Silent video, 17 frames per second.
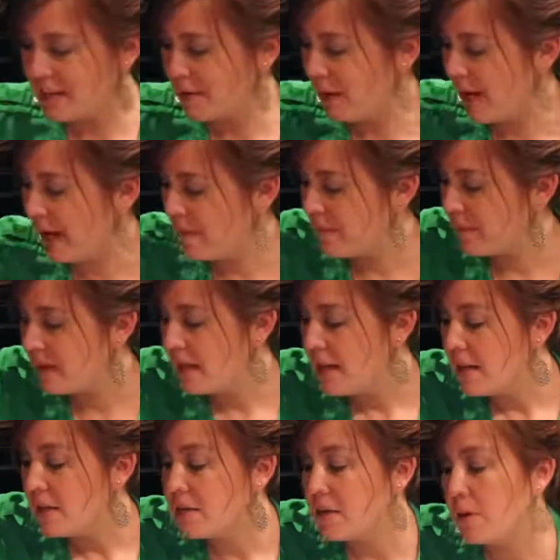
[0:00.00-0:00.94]
Okay,
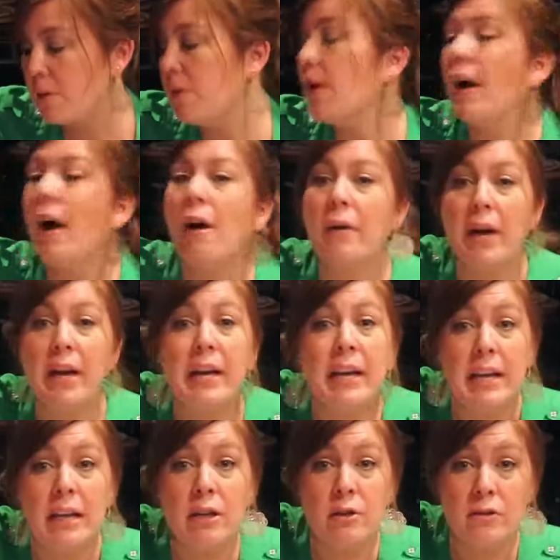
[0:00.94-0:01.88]
so, okay,
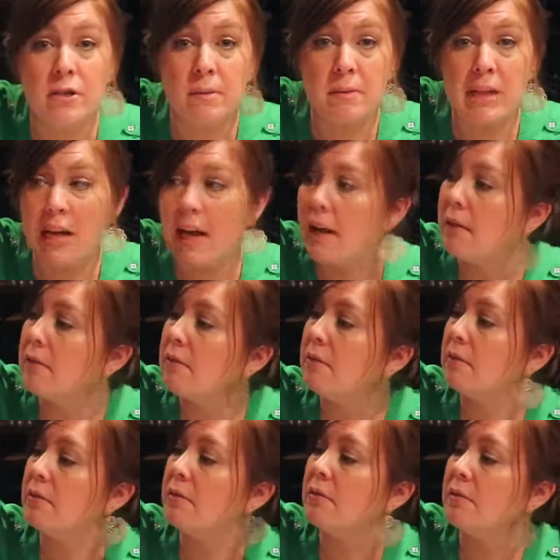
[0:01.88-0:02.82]
get you some of that.
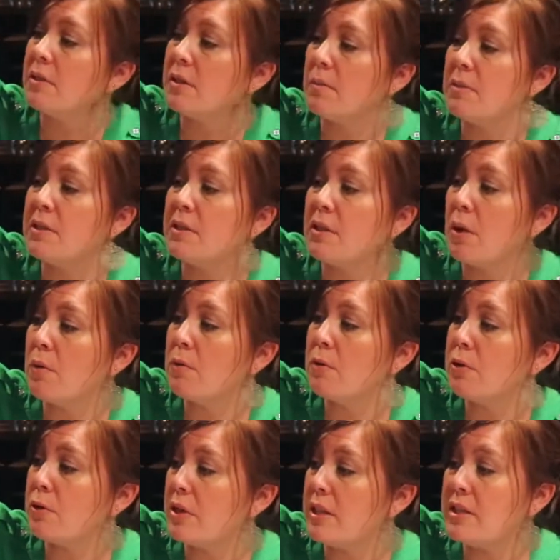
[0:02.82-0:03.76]
Some Stone
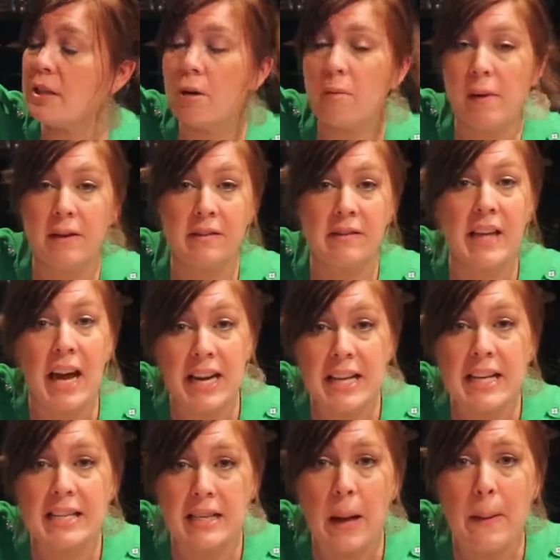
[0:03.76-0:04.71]
Street Soap House.
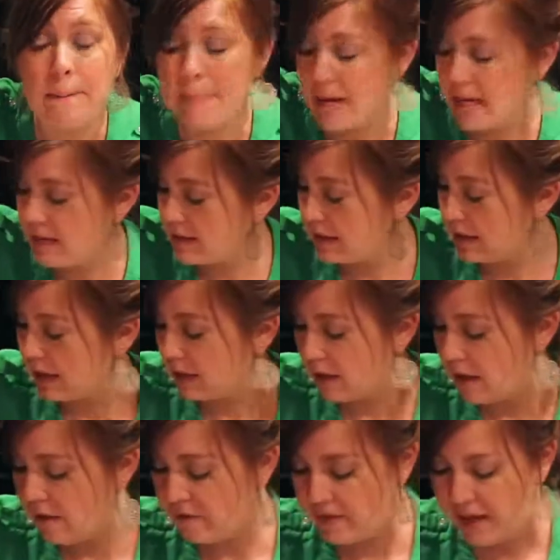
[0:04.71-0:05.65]
That is amazing, I
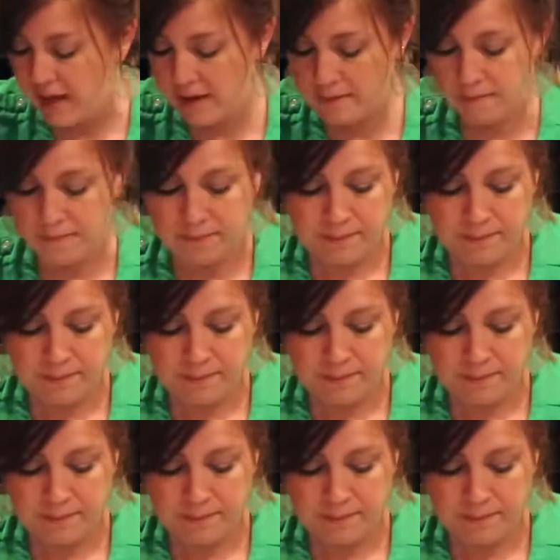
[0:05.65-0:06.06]
love that.